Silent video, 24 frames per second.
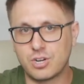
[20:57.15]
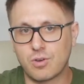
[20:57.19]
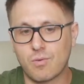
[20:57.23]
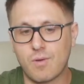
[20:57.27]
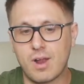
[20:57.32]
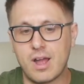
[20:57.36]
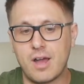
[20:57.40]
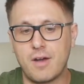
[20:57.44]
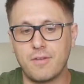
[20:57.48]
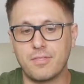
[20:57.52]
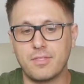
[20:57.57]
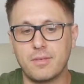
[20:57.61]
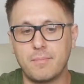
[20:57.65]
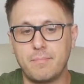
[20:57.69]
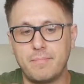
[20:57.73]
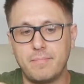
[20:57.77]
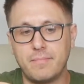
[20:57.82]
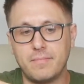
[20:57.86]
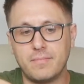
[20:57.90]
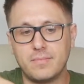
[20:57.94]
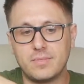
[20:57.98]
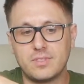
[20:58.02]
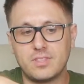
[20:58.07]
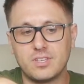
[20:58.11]
around
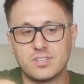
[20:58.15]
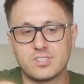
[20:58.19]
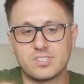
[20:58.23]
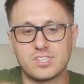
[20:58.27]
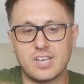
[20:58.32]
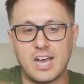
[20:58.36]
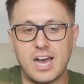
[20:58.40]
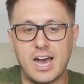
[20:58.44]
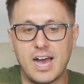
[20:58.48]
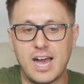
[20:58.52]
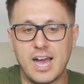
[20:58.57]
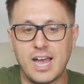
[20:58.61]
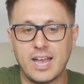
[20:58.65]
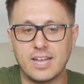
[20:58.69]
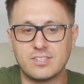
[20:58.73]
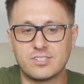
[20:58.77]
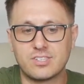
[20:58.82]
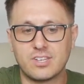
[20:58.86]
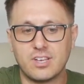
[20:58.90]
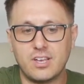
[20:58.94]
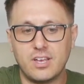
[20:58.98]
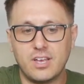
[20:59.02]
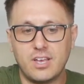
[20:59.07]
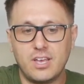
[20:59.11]
the
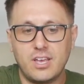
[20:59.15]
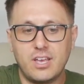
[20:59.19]
sides.